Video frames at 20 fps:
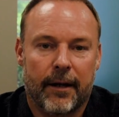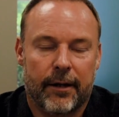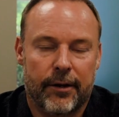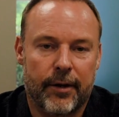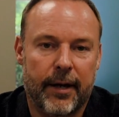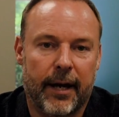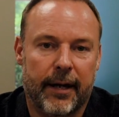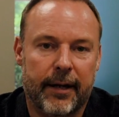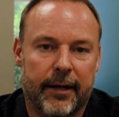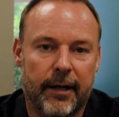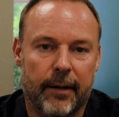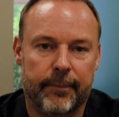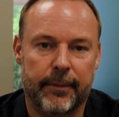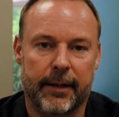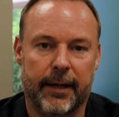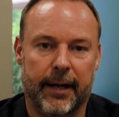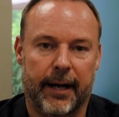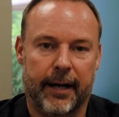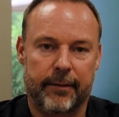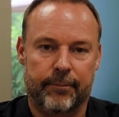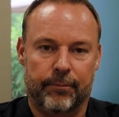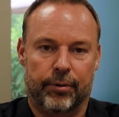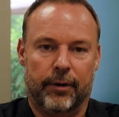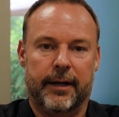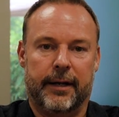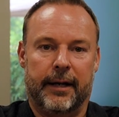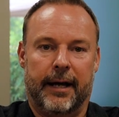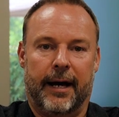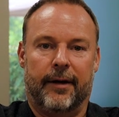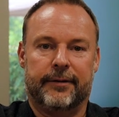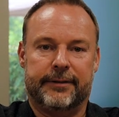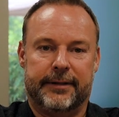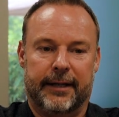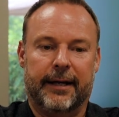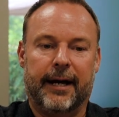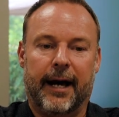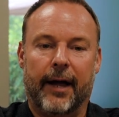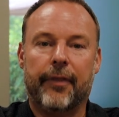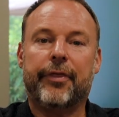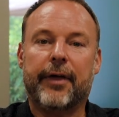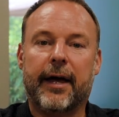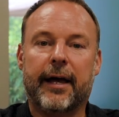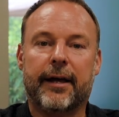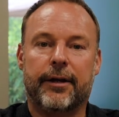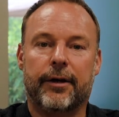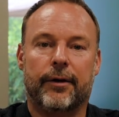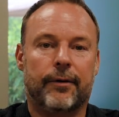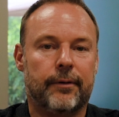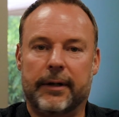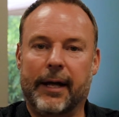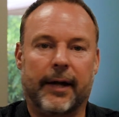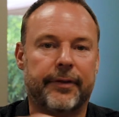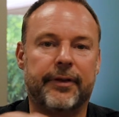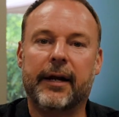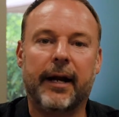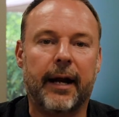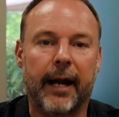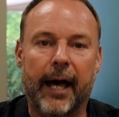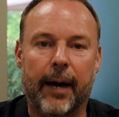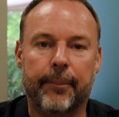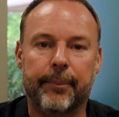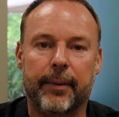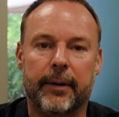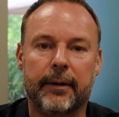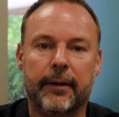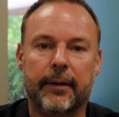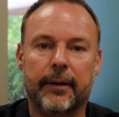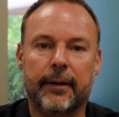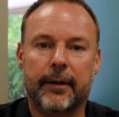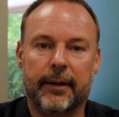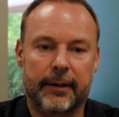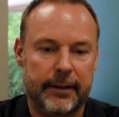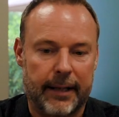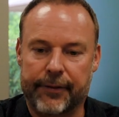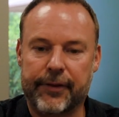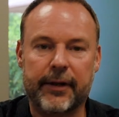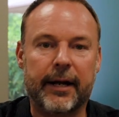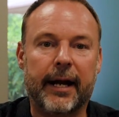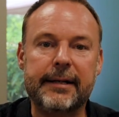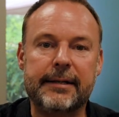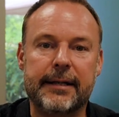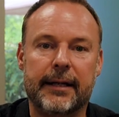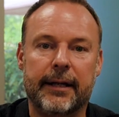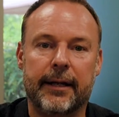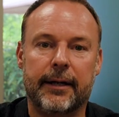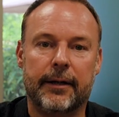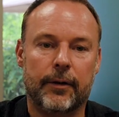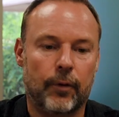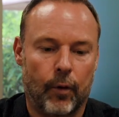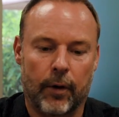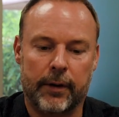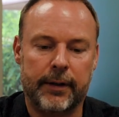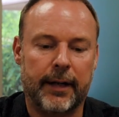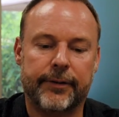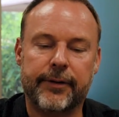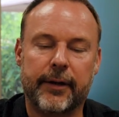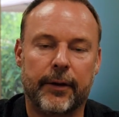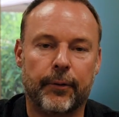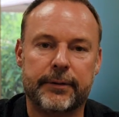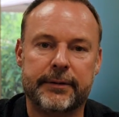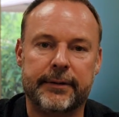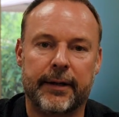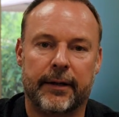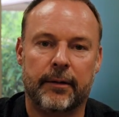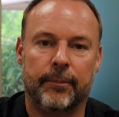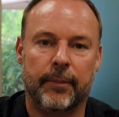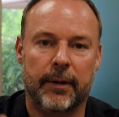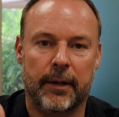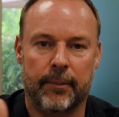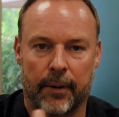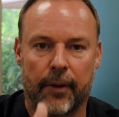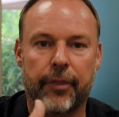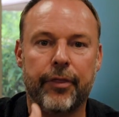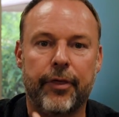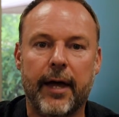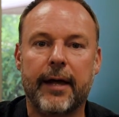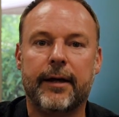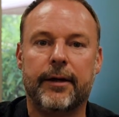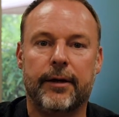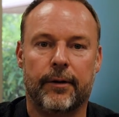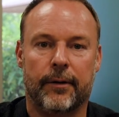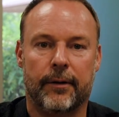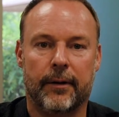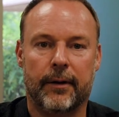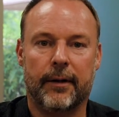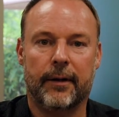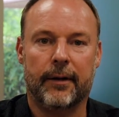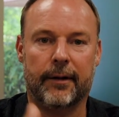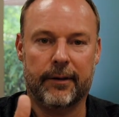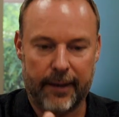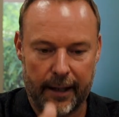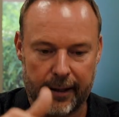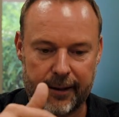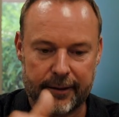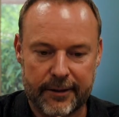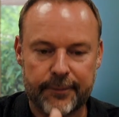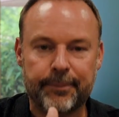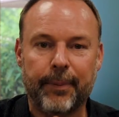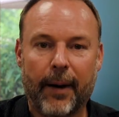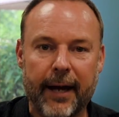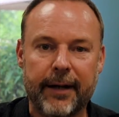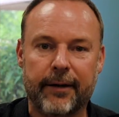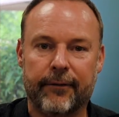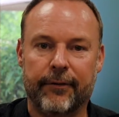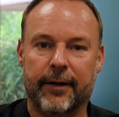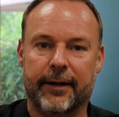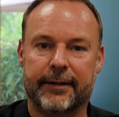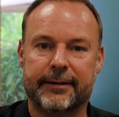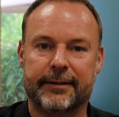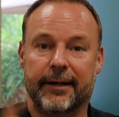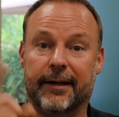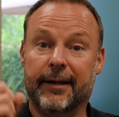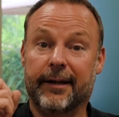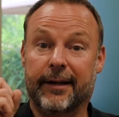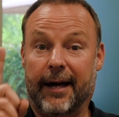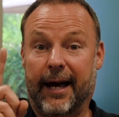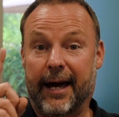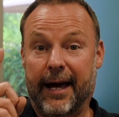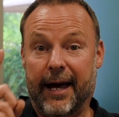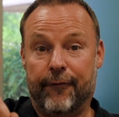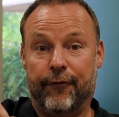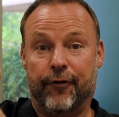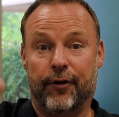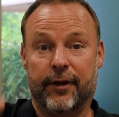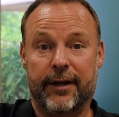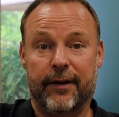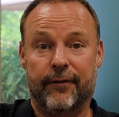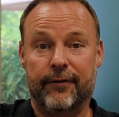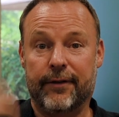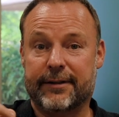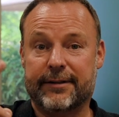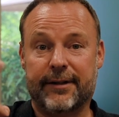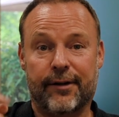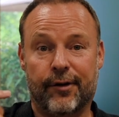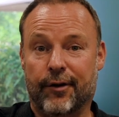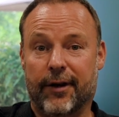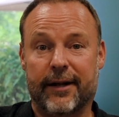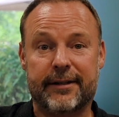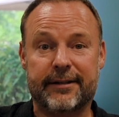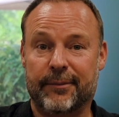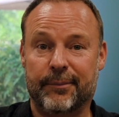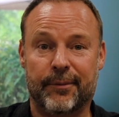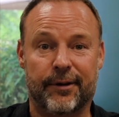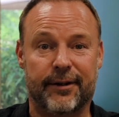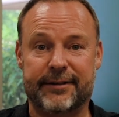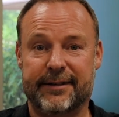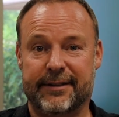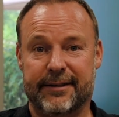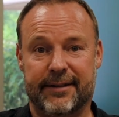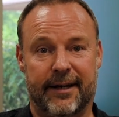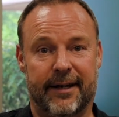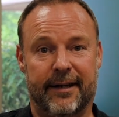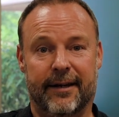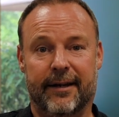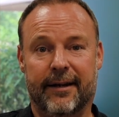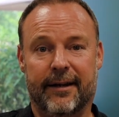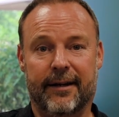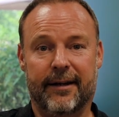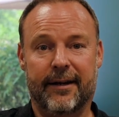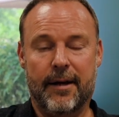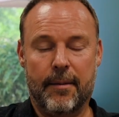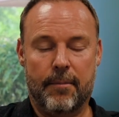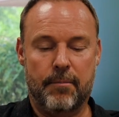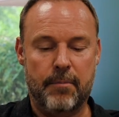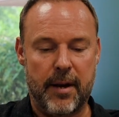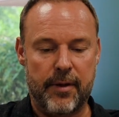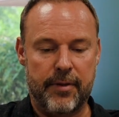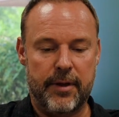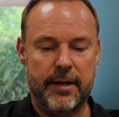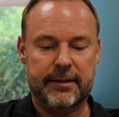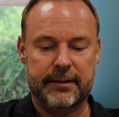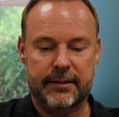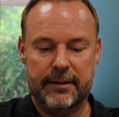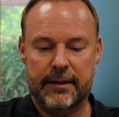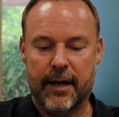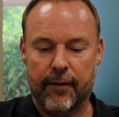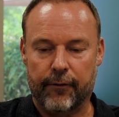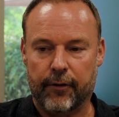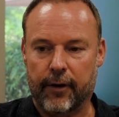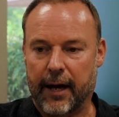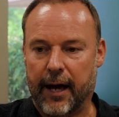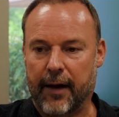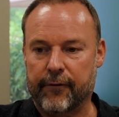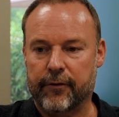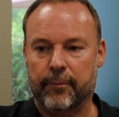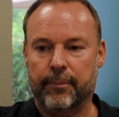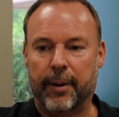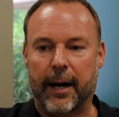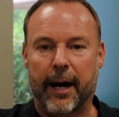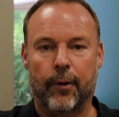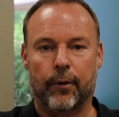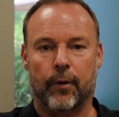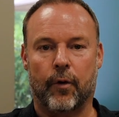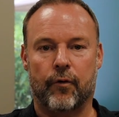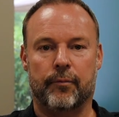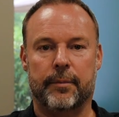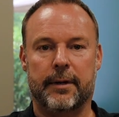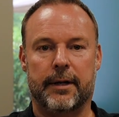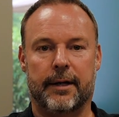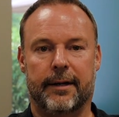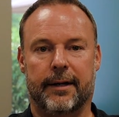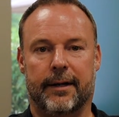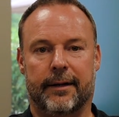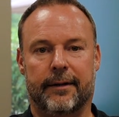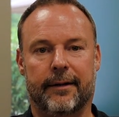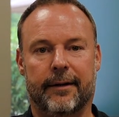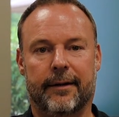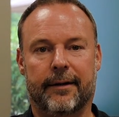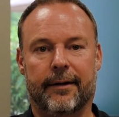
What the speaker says: You got to come to God and bring it out and say, God, thank you. Not that it happened, not that I did it, or not that it was done to me, but thank you that in spite of this, I have forgiveness and grace and mercy today. May this never have in power over me again.